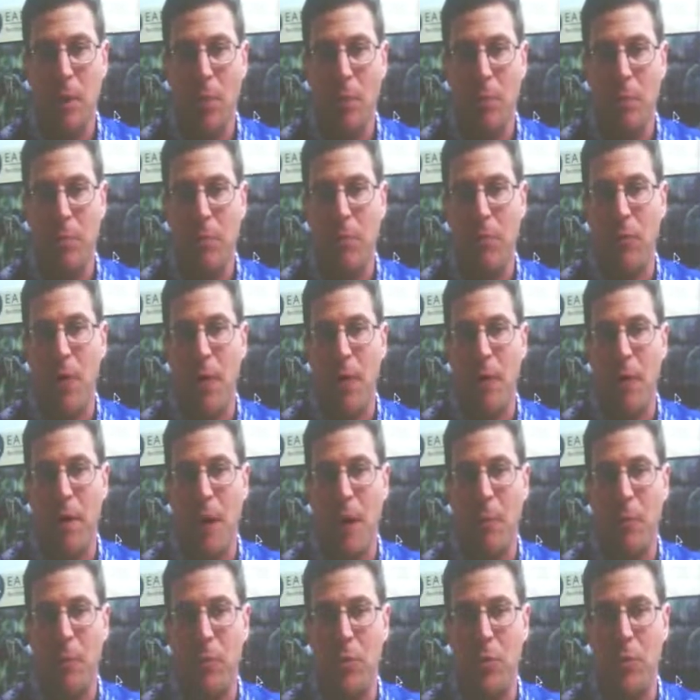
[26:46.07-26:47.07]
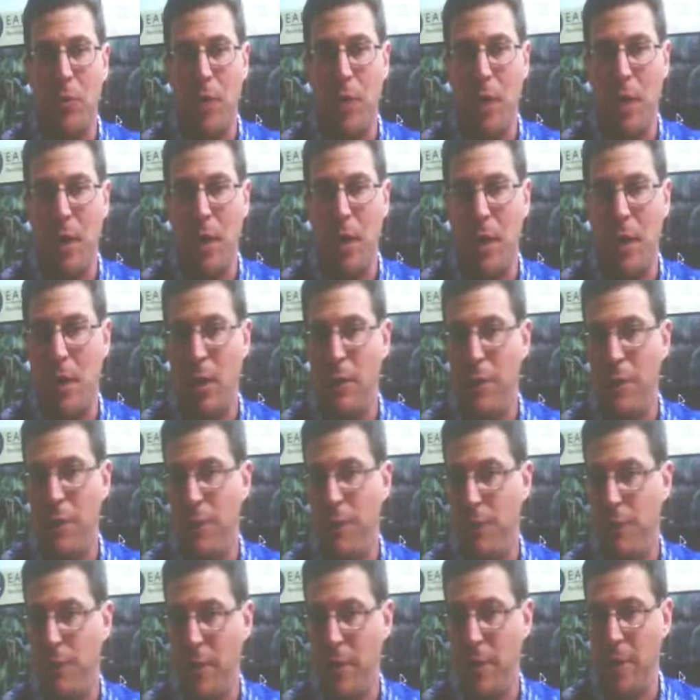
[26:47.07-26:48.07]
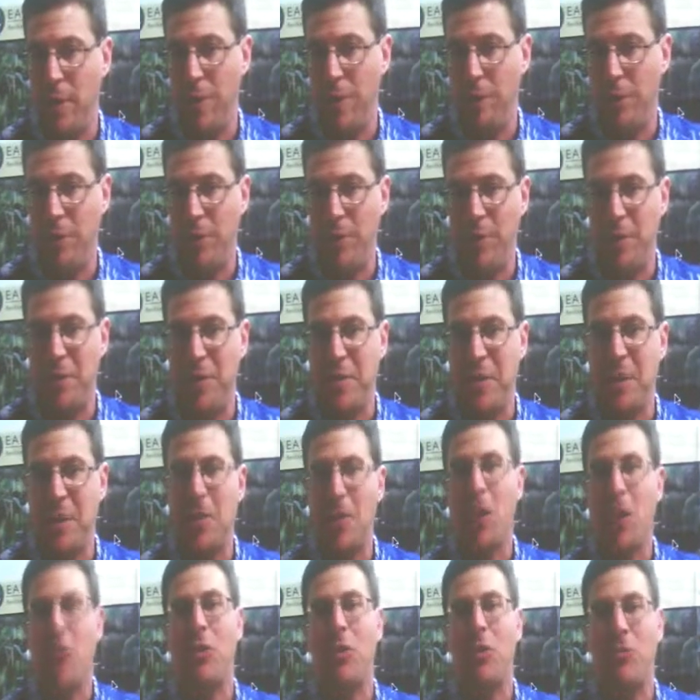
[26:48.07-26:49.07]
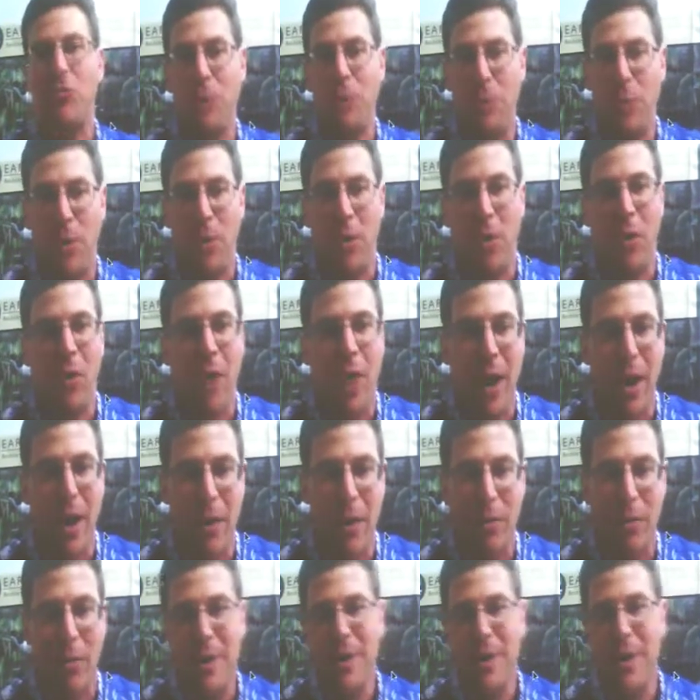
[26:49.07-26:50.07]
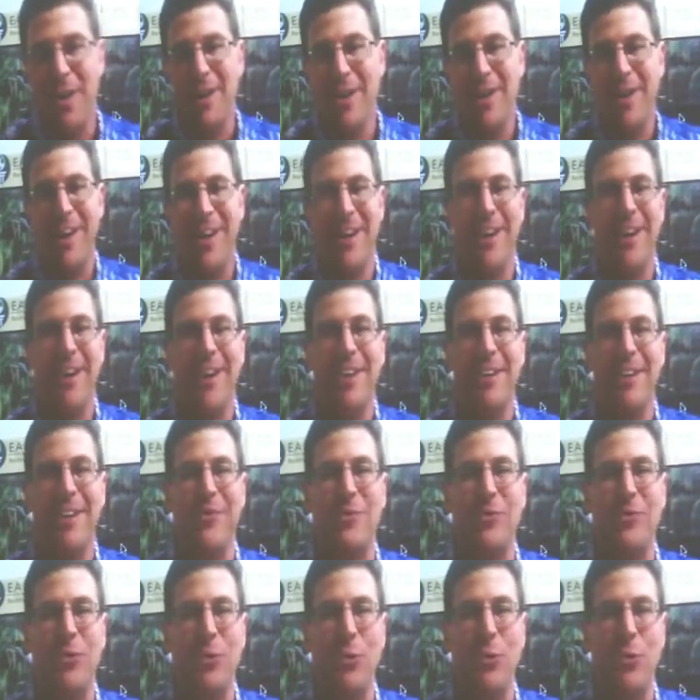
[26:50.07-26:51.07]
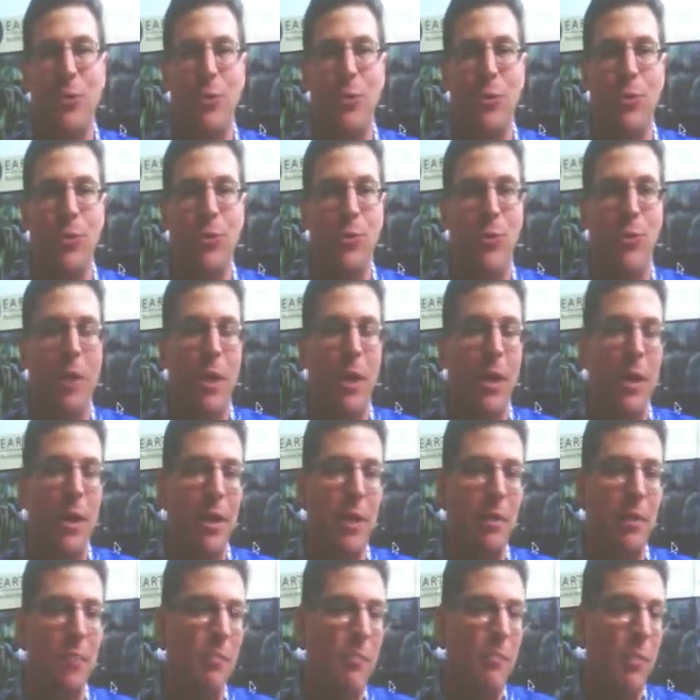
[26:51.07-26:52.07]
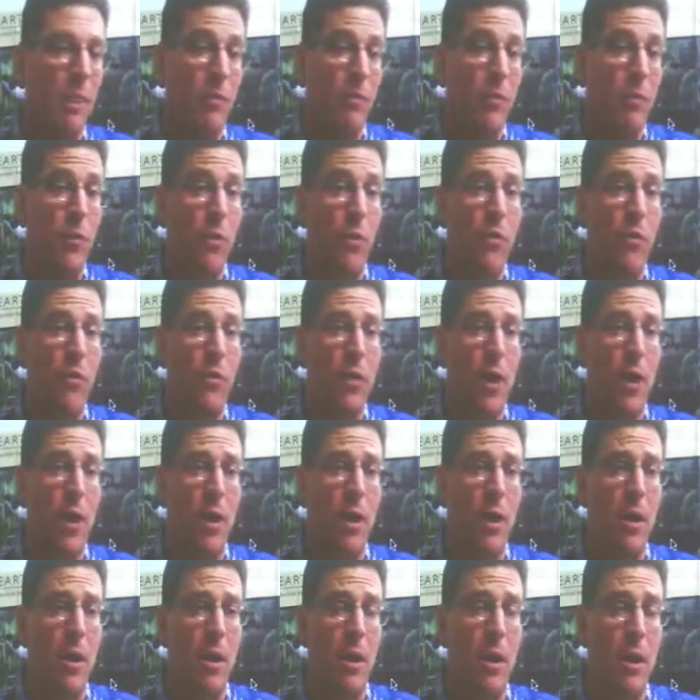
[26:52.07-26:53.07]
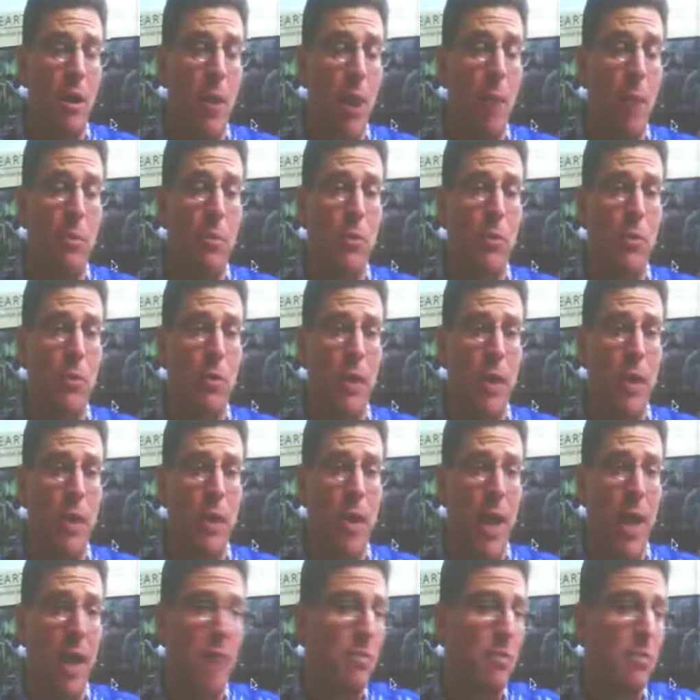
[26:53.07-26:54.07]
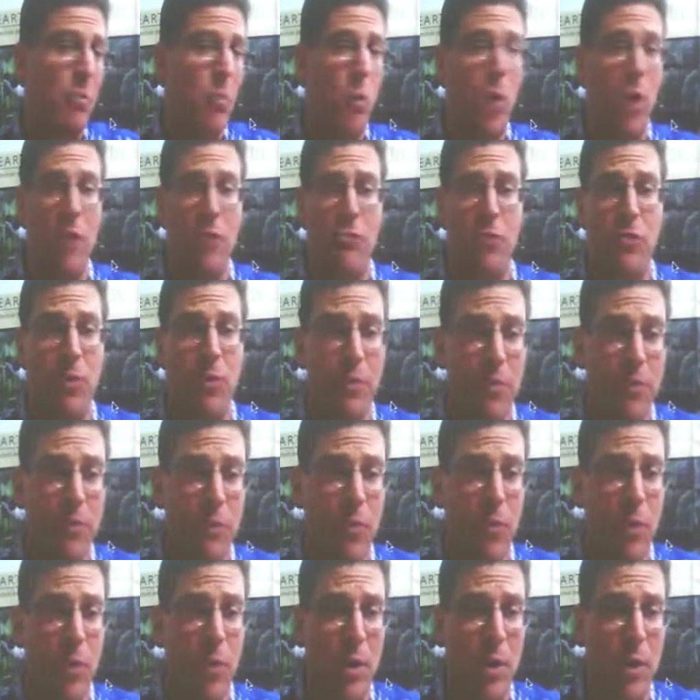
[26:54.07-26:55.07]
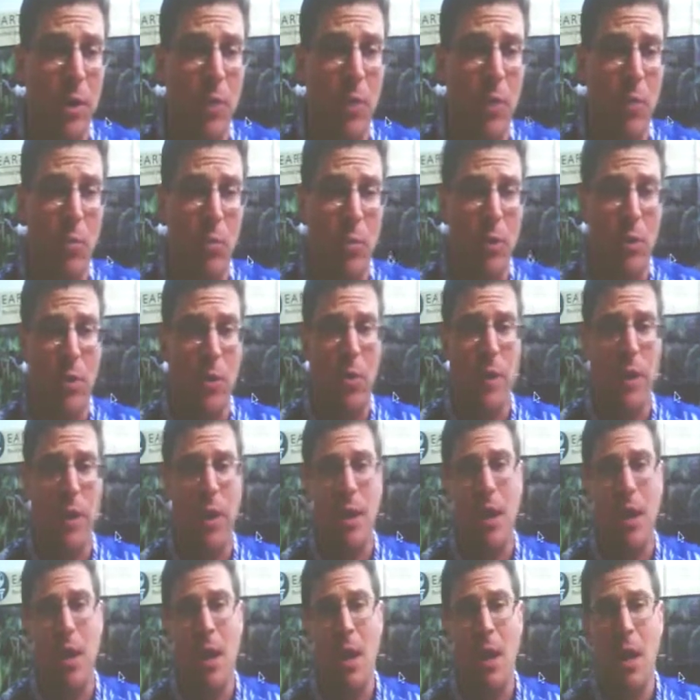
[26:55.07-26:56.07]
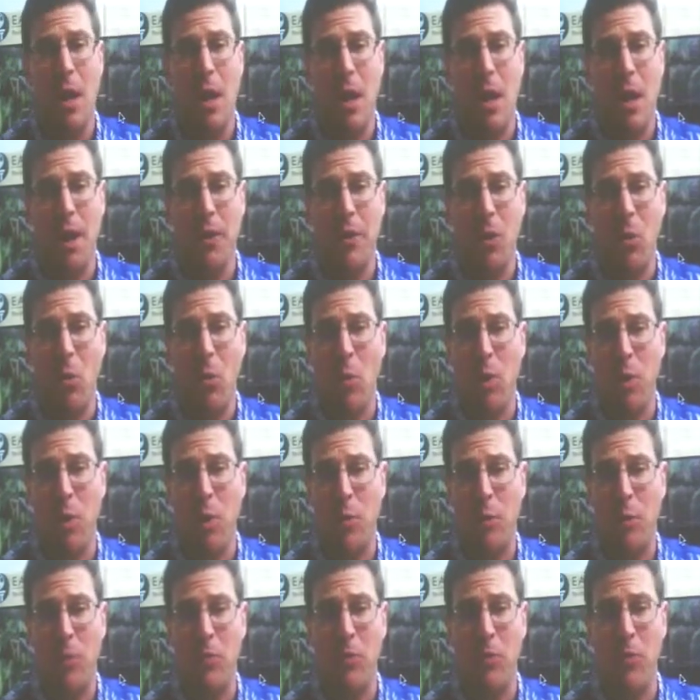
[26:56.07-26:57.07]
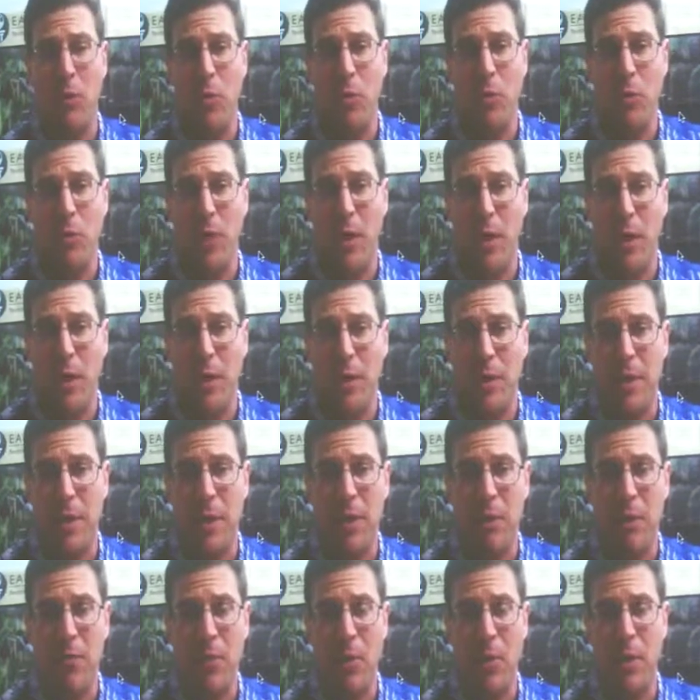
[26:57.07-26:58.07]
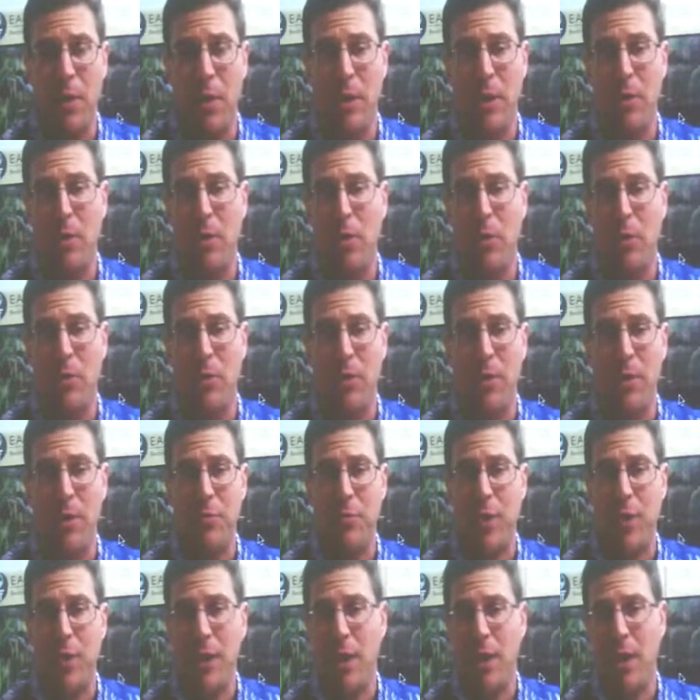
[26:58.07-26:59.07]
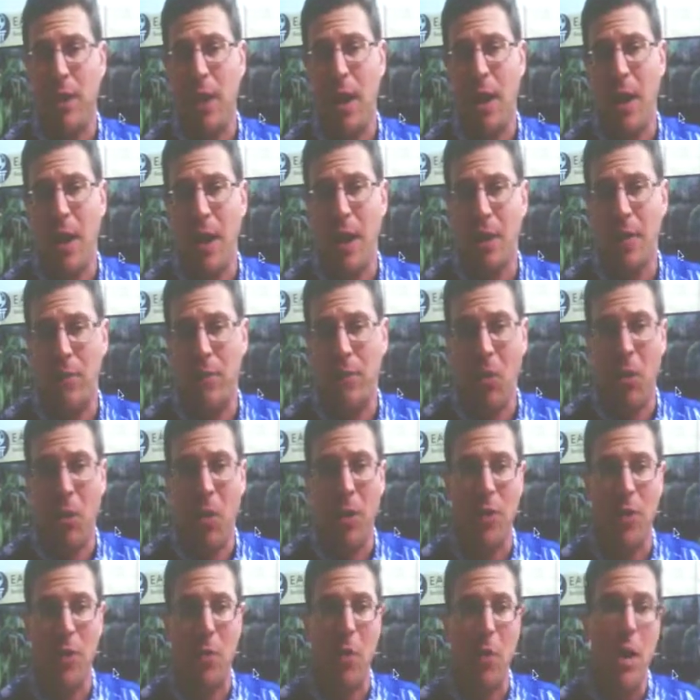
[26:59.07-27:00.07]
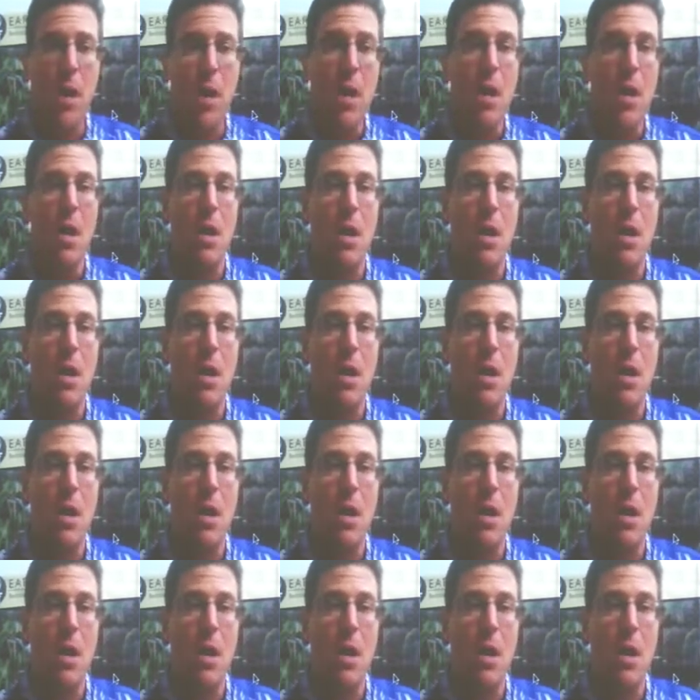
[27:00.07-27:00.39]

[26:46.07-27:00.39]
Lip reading: provide an opportunity, if the technology will allow, to give folks an opportunity to ask some questions if you want to know what we're doing. I don't want to assume that everyone who's listening has a law degree,